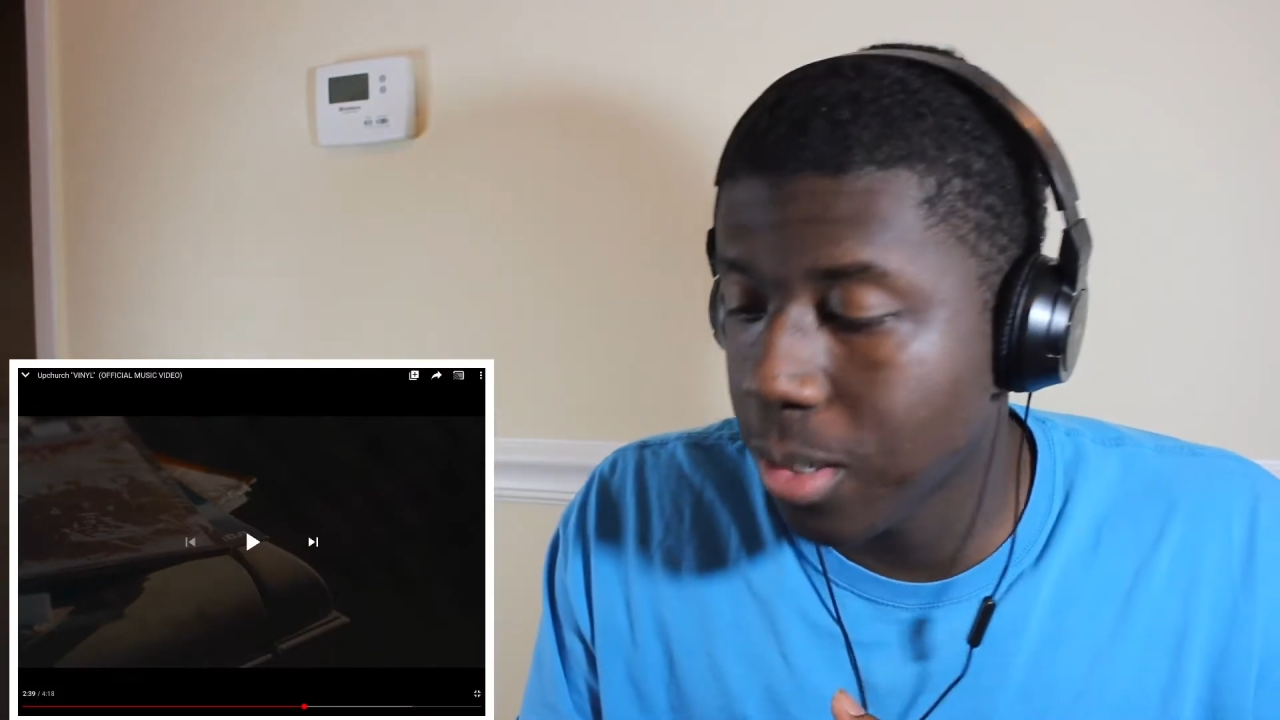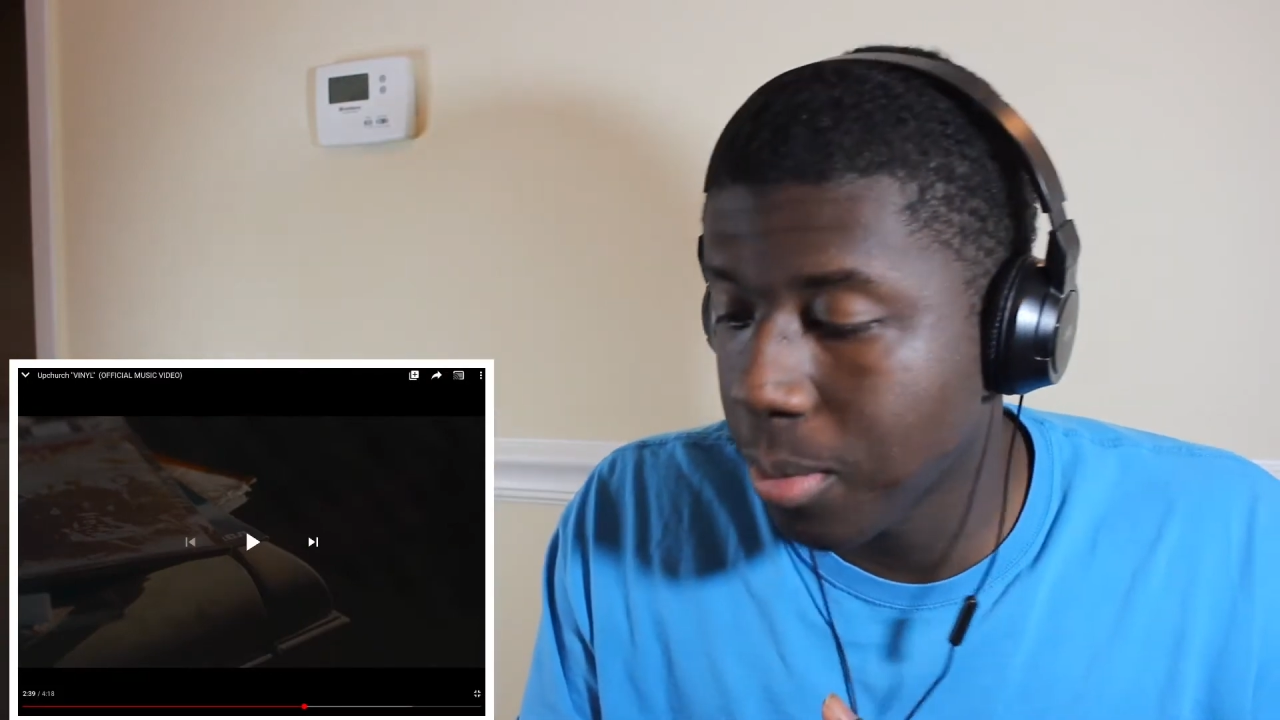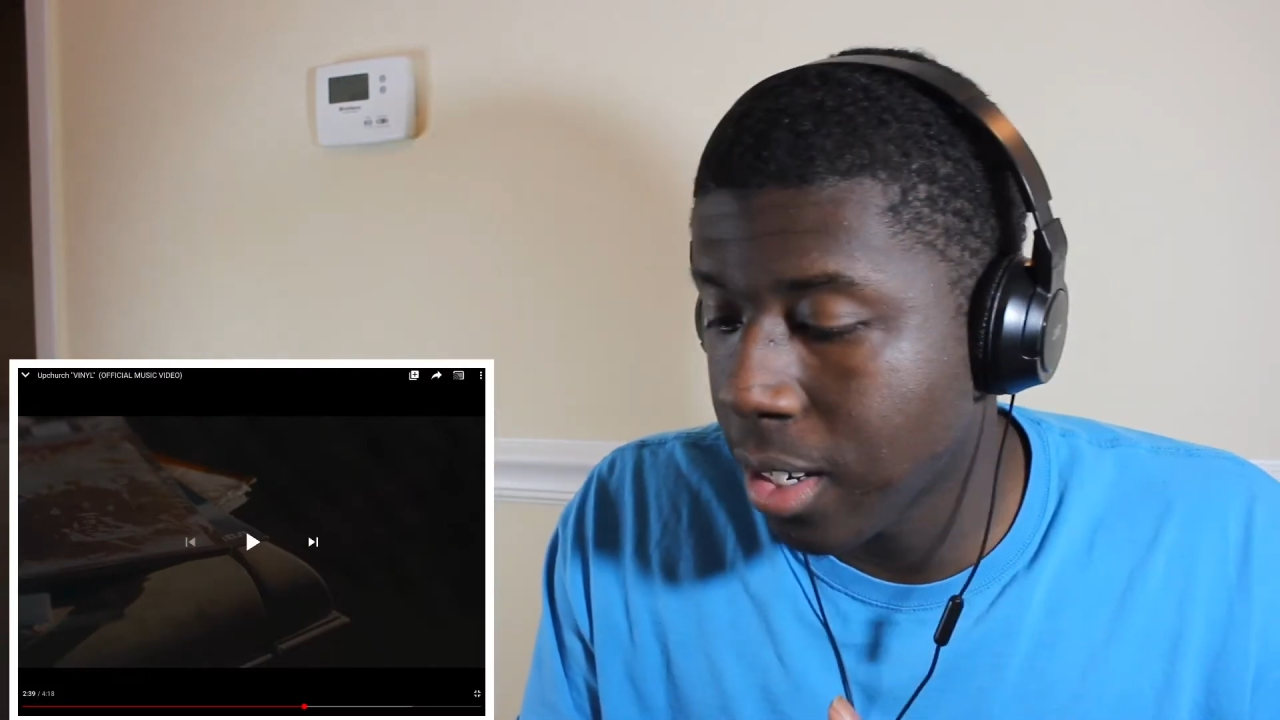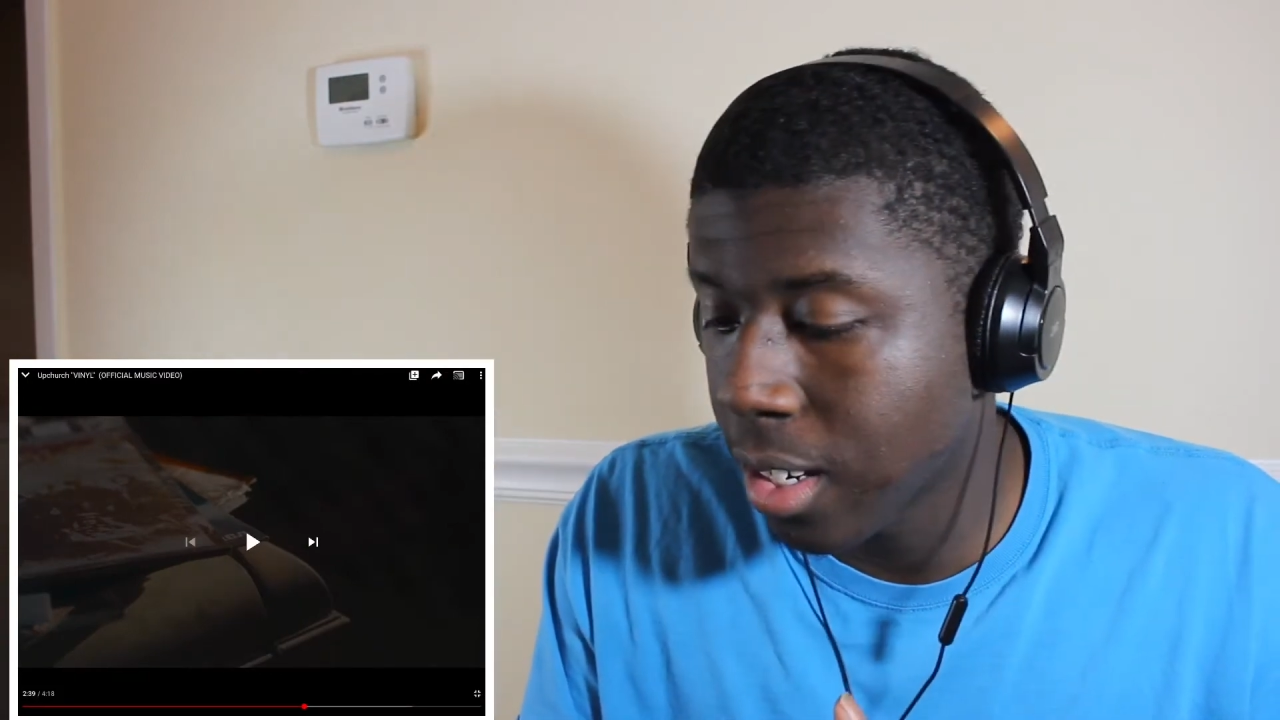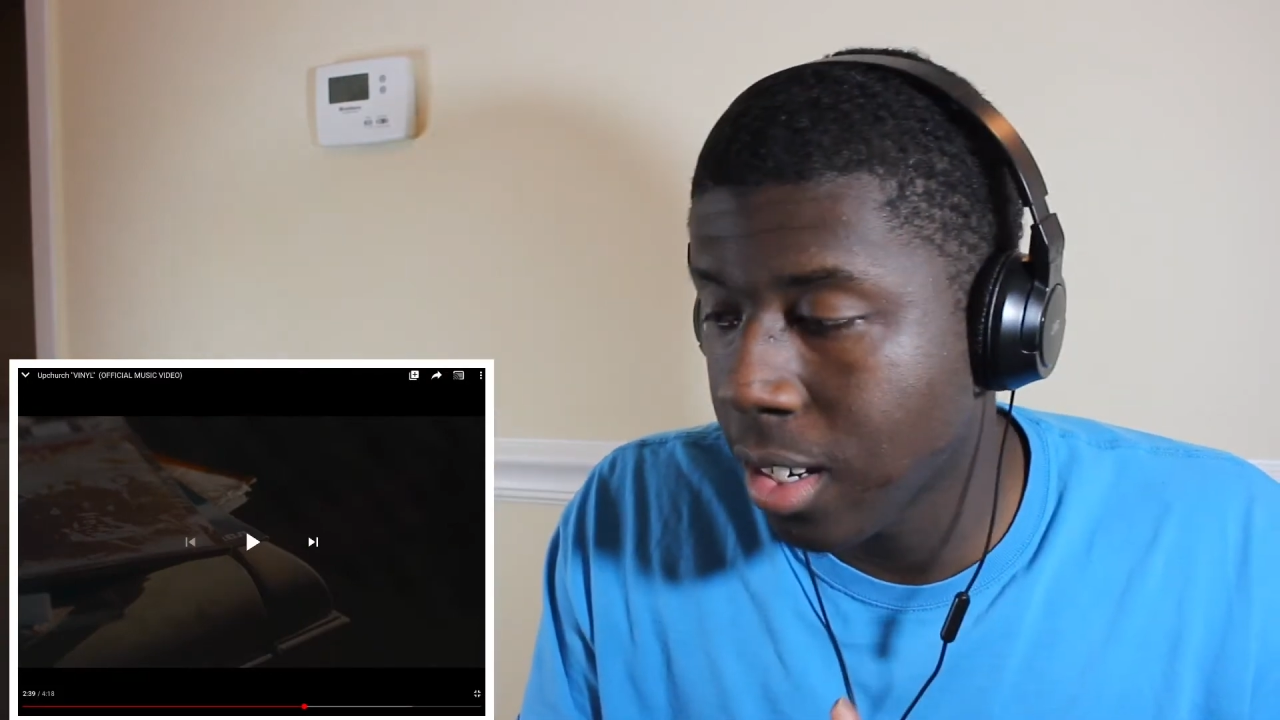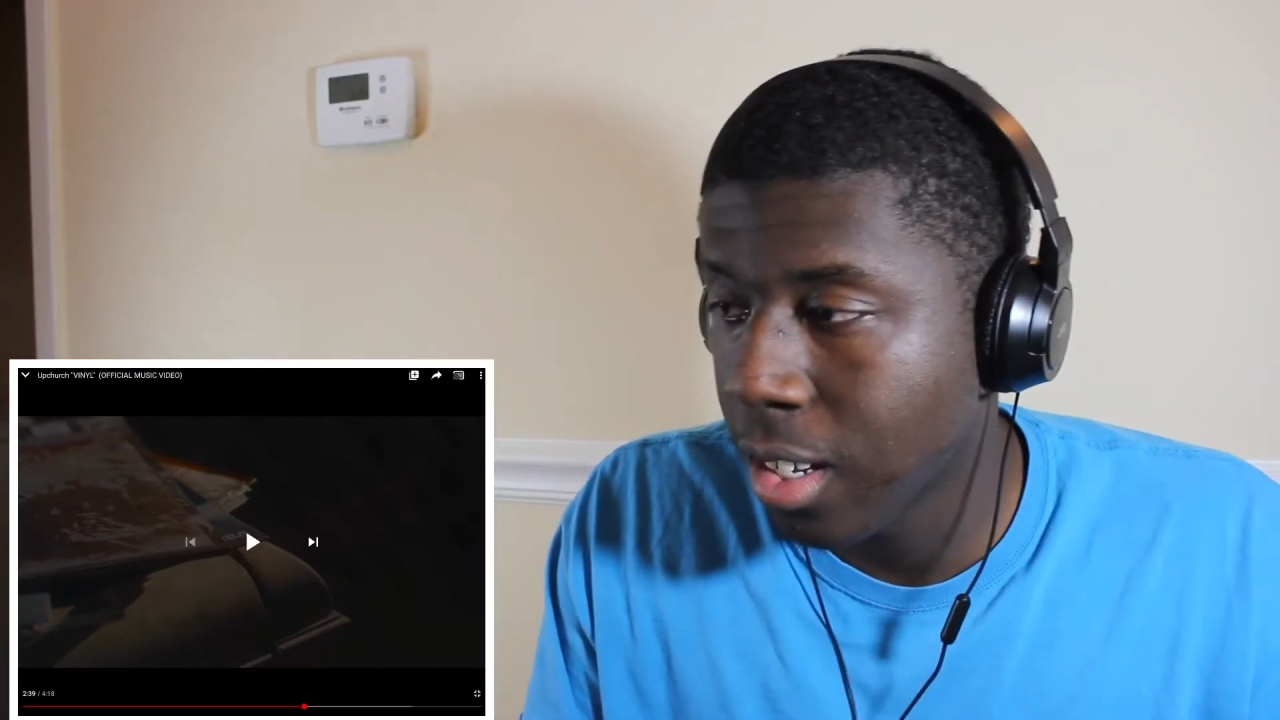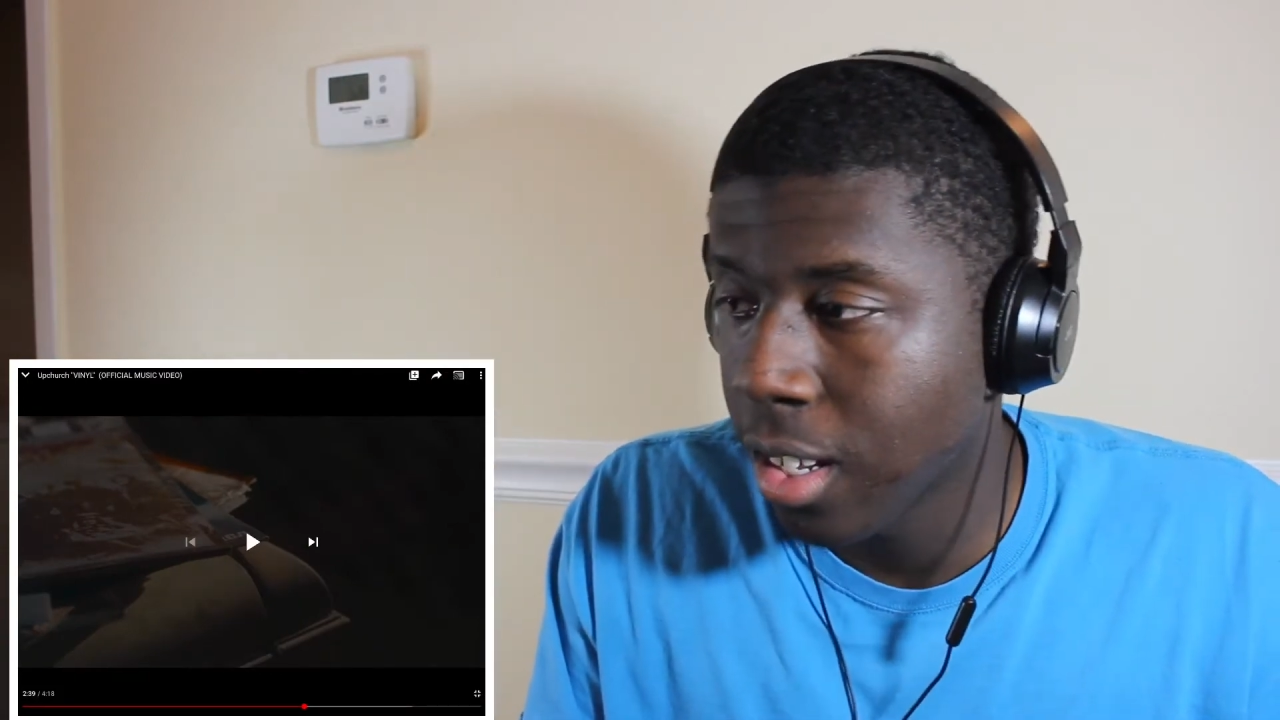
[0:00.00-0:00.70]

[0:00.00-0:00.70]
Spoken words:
man,